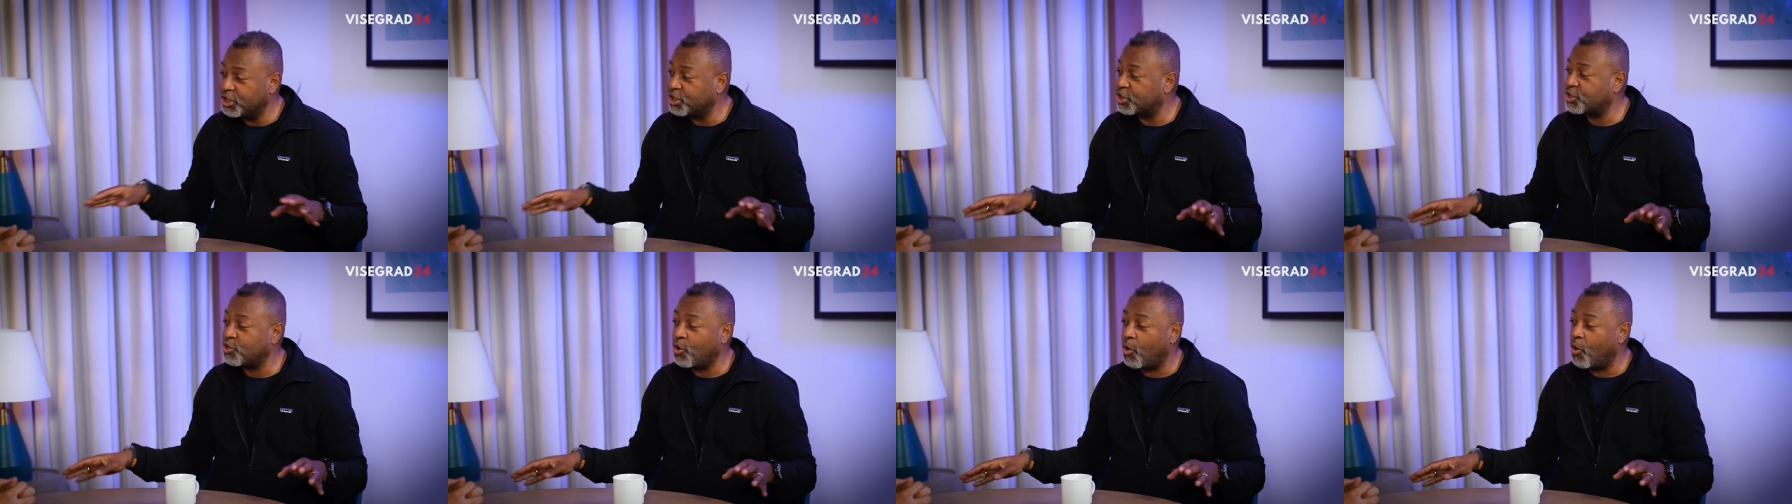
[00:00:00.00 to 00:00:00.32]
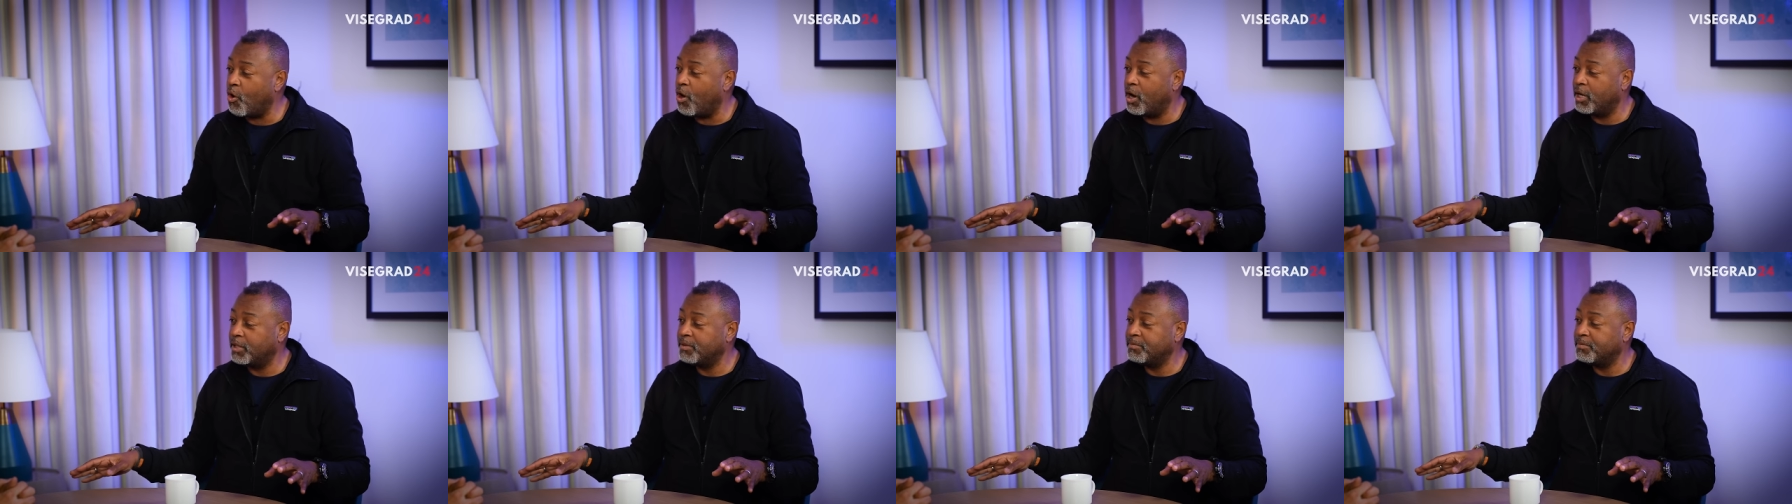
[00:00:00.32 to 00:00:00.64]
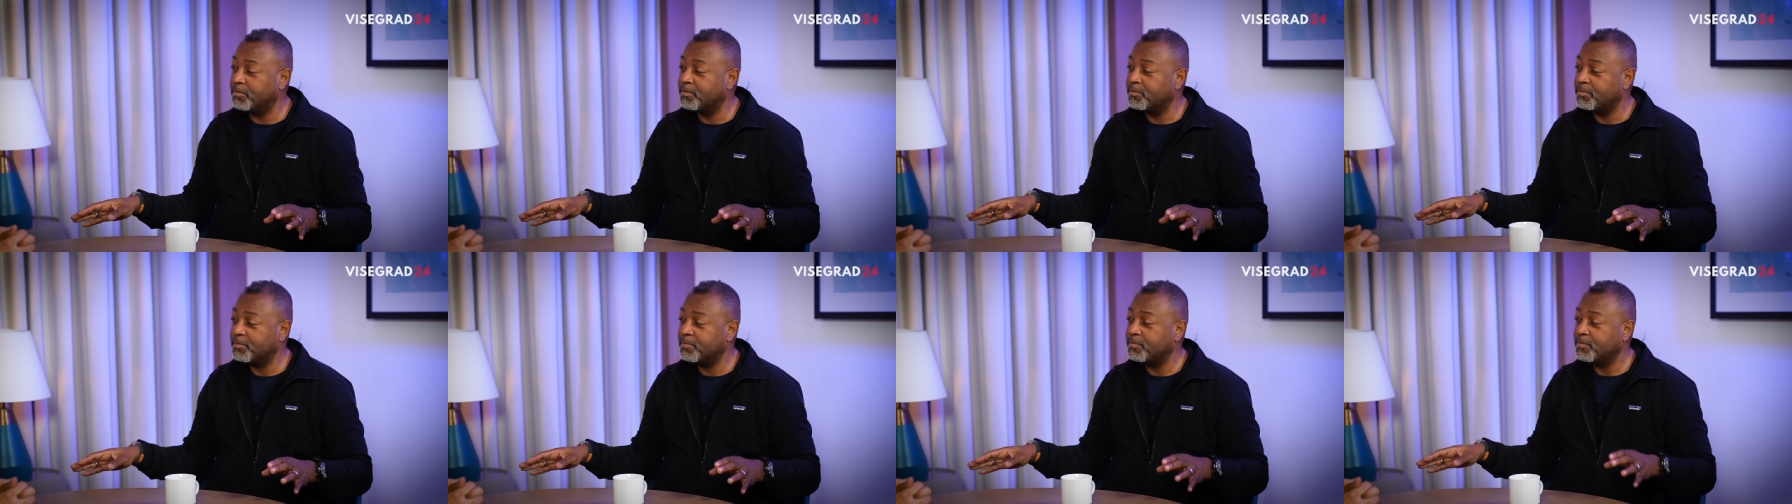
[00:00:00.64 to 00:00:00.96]
is gone,
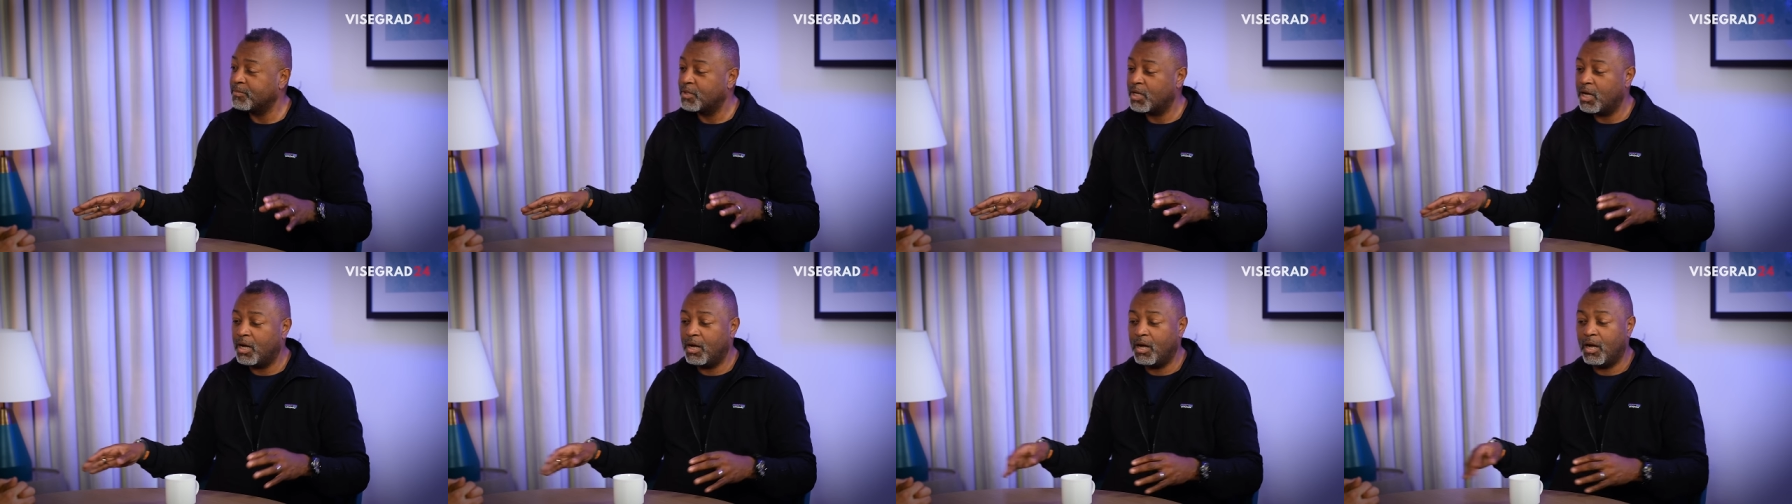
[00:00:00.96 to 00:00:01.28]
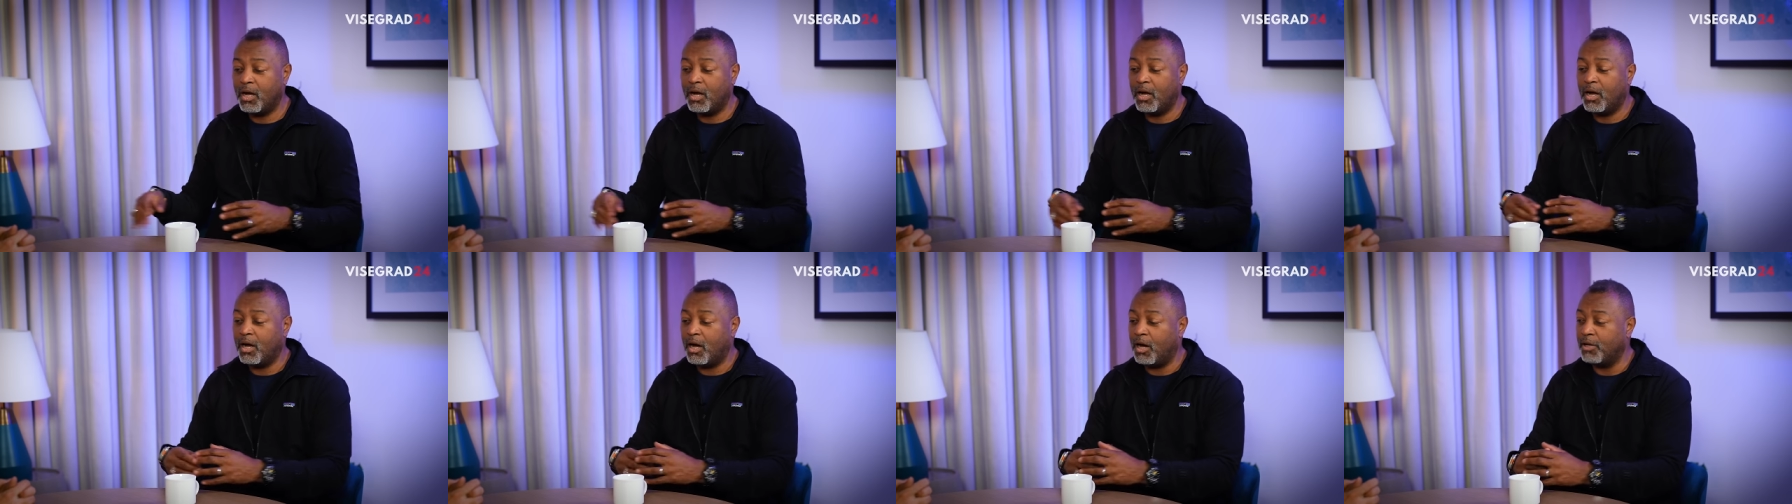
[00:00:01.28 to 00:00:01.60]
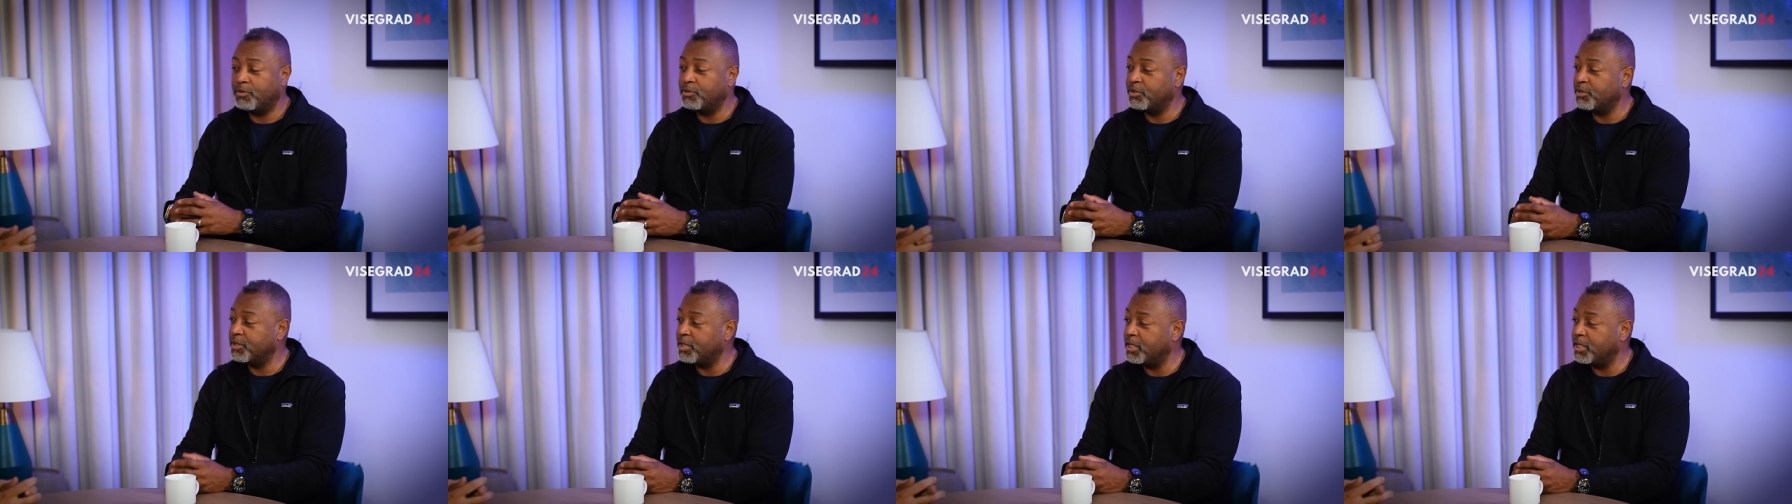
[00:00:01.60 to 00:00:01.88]
uh, other